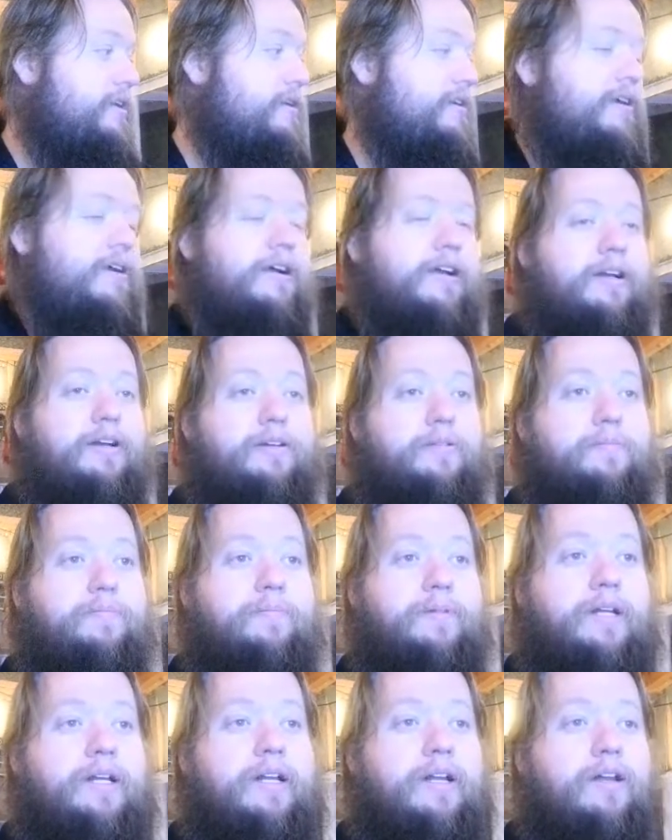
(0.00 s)

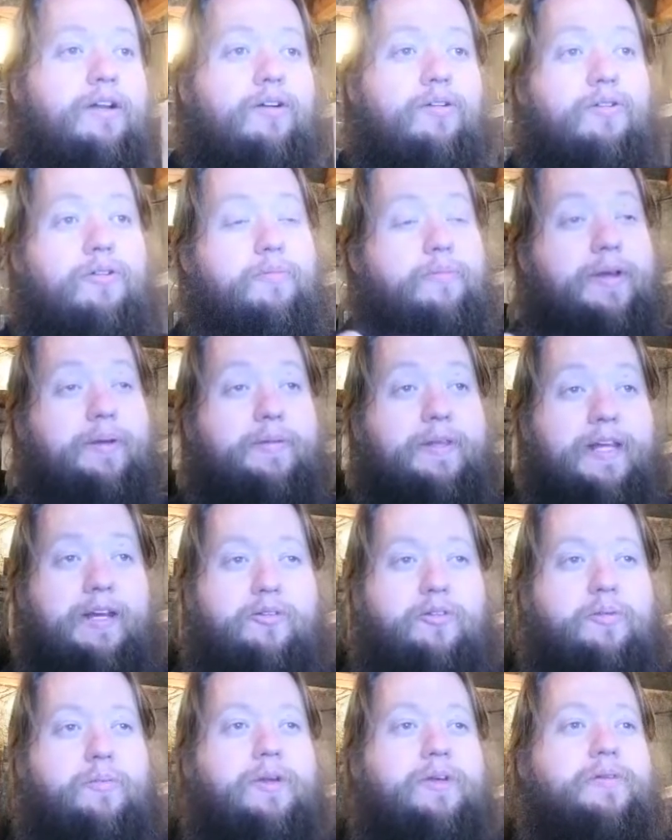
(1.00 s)
Or maybe that
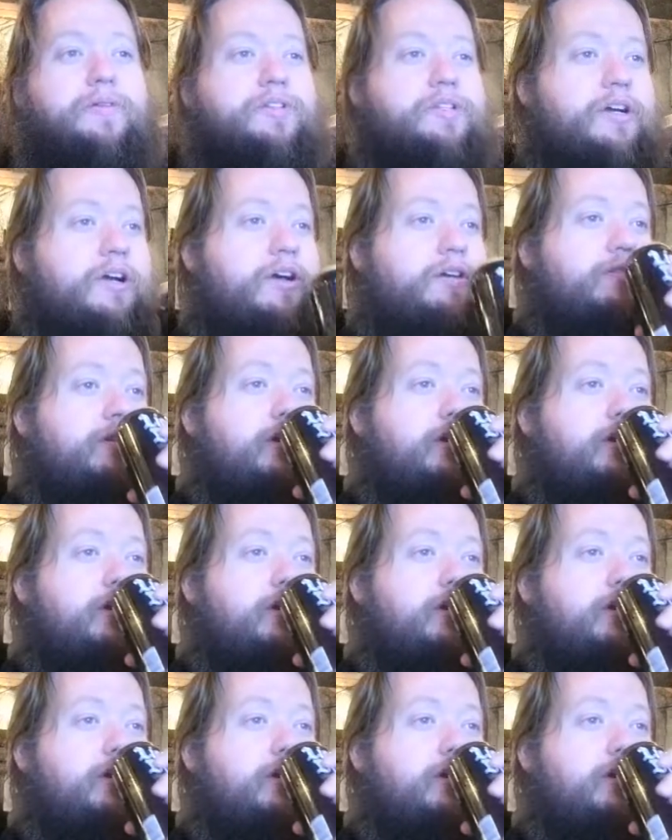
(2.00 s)
would be resolved.